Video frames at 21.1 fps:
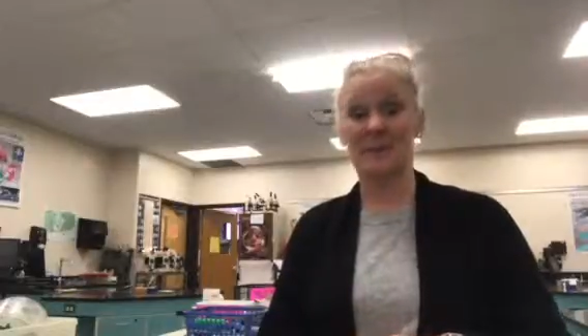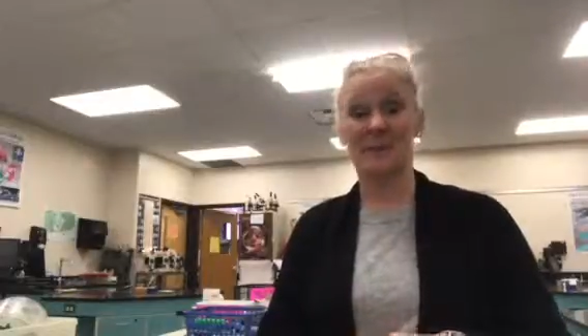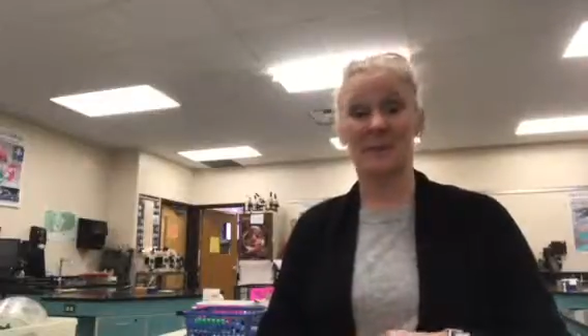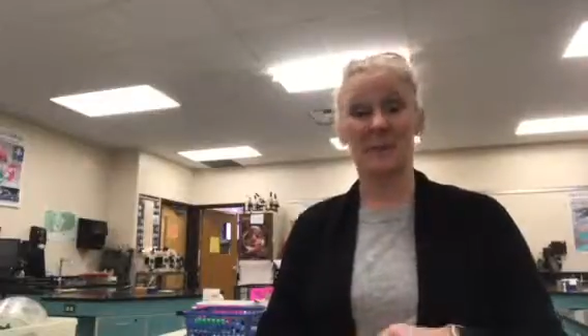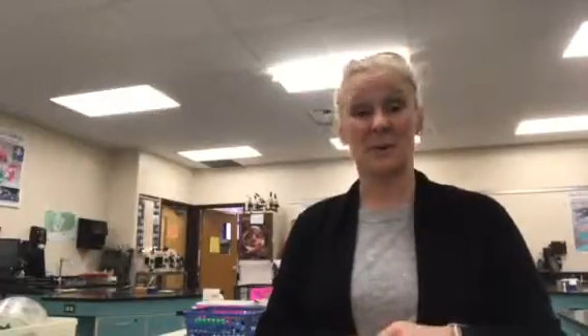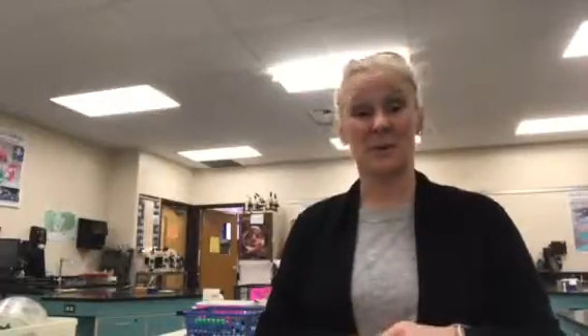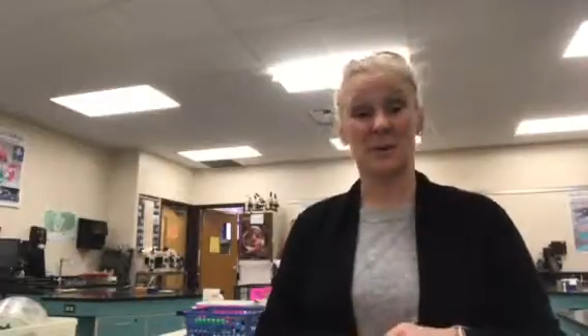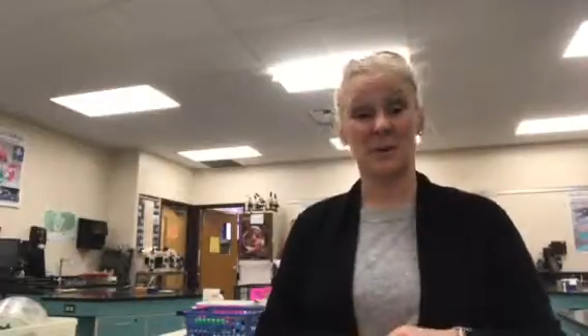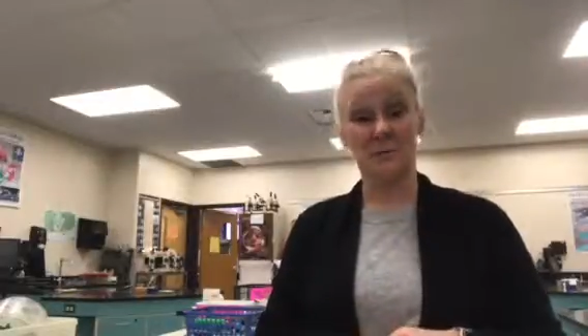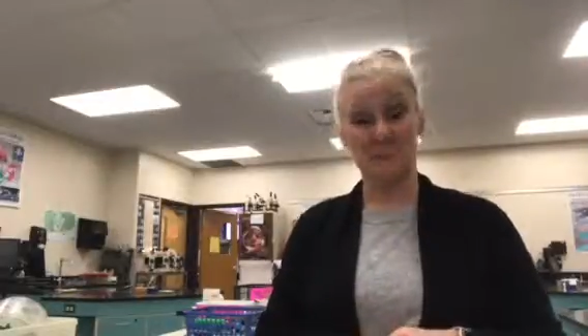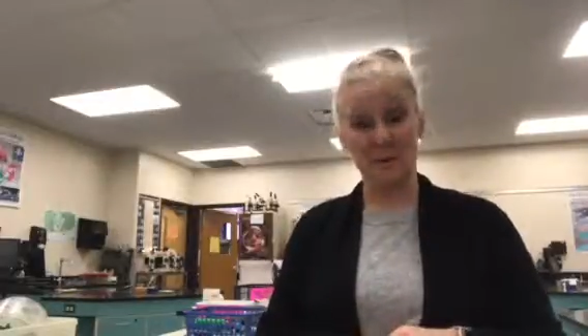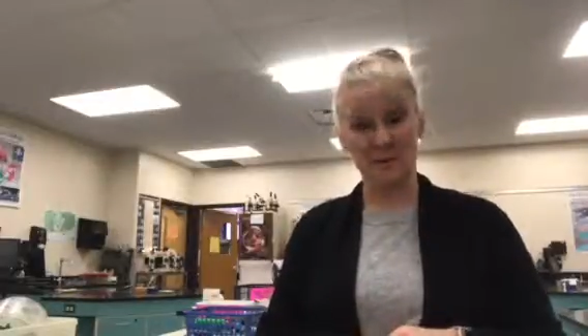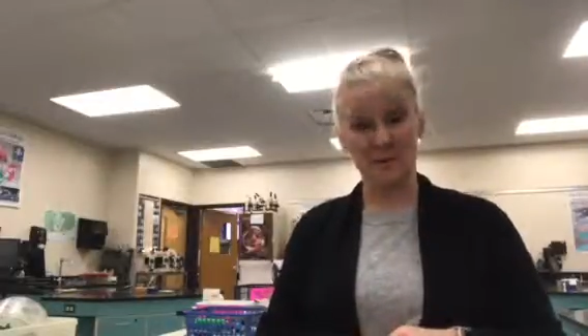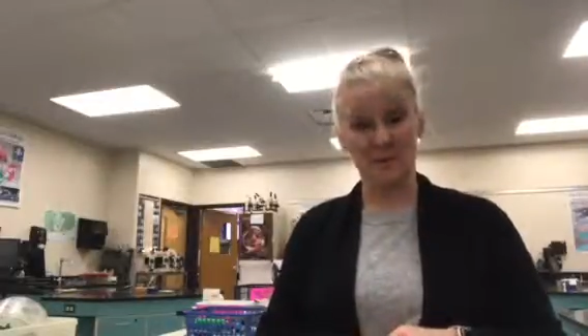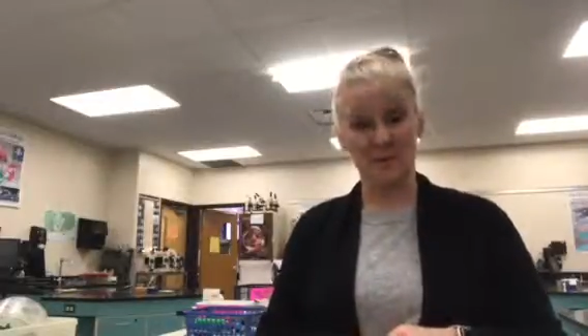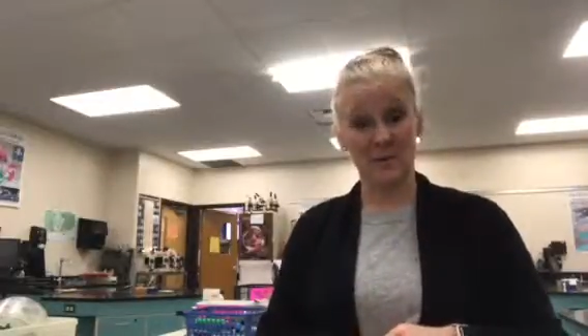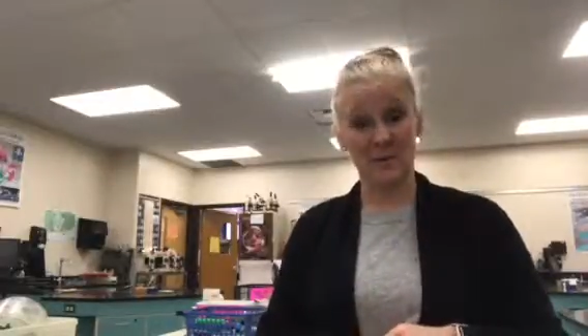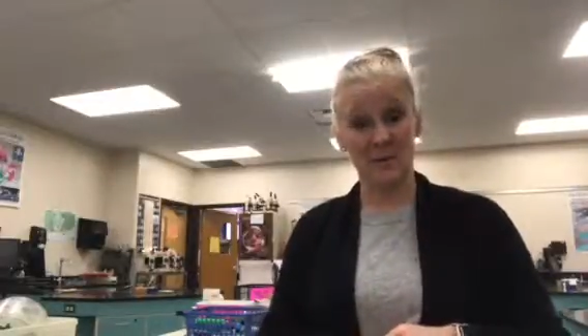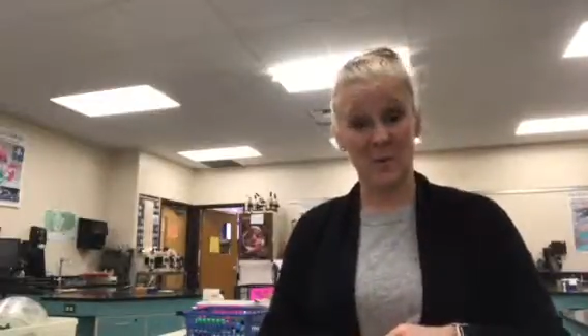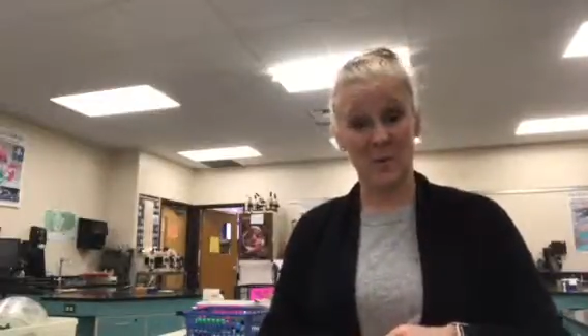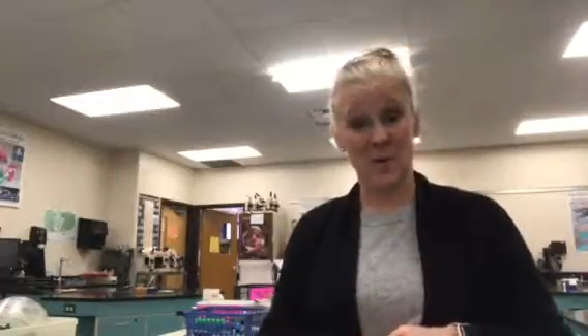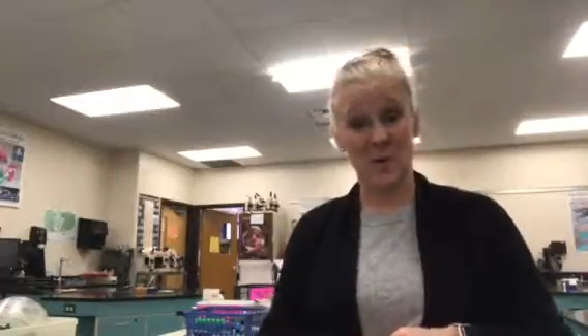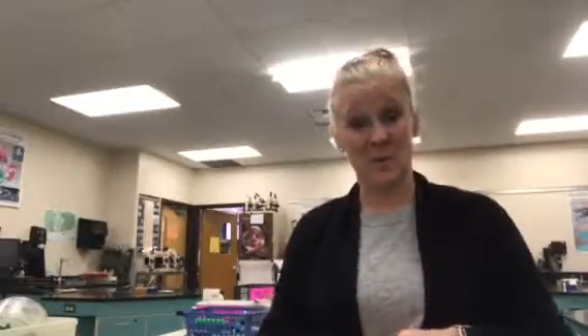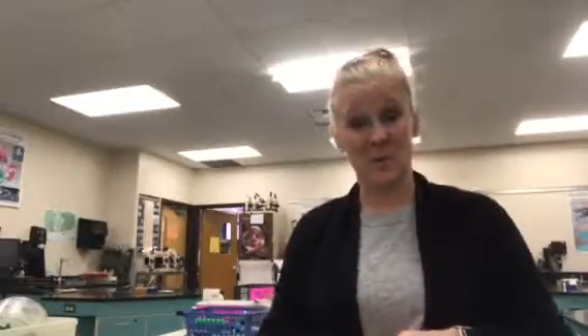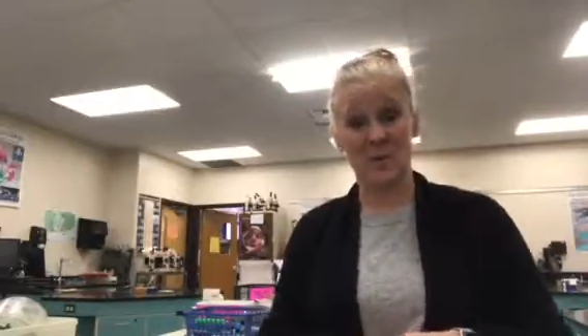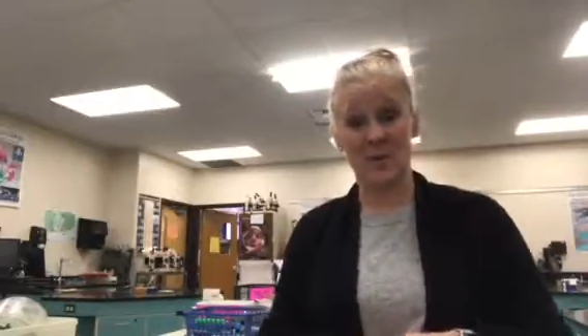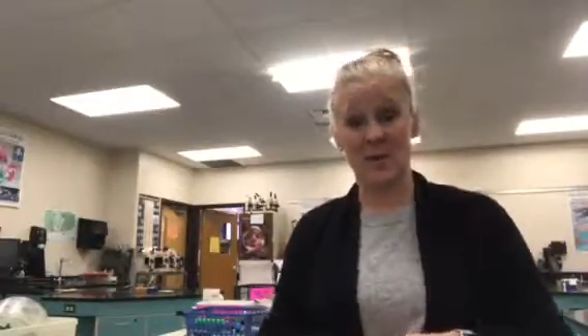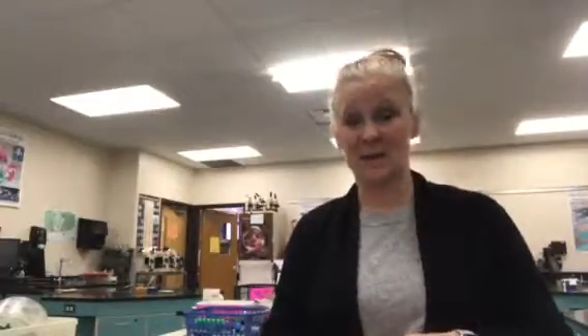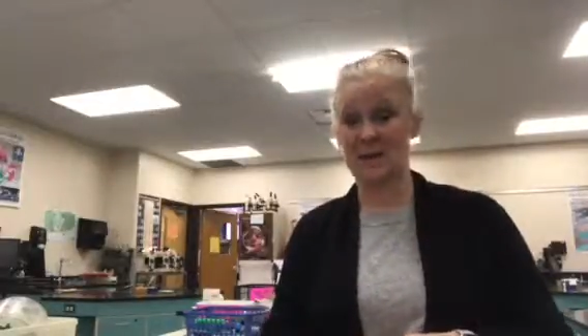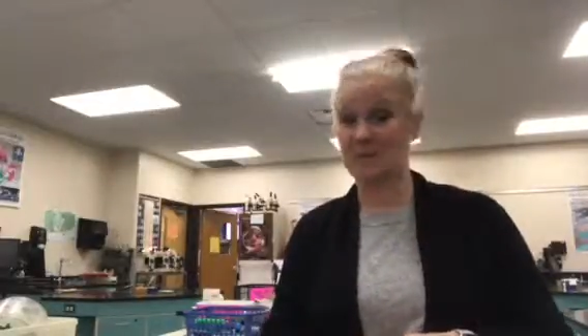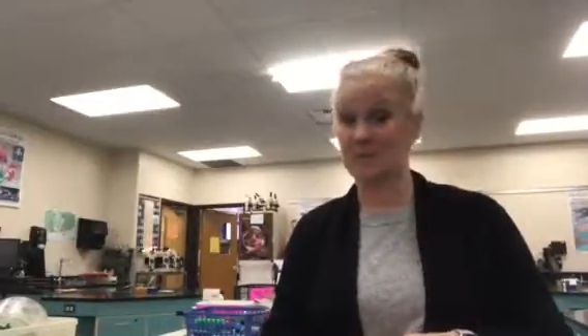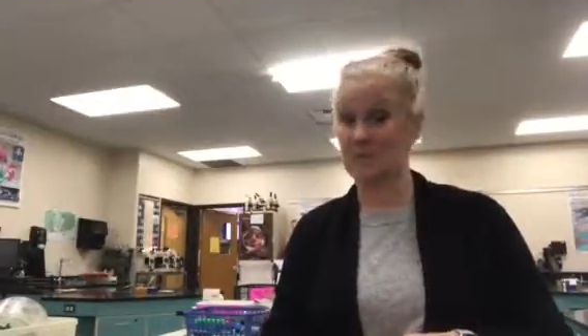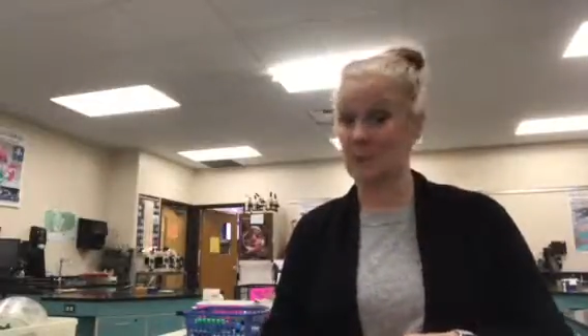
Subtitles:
Be respectful in the hallways.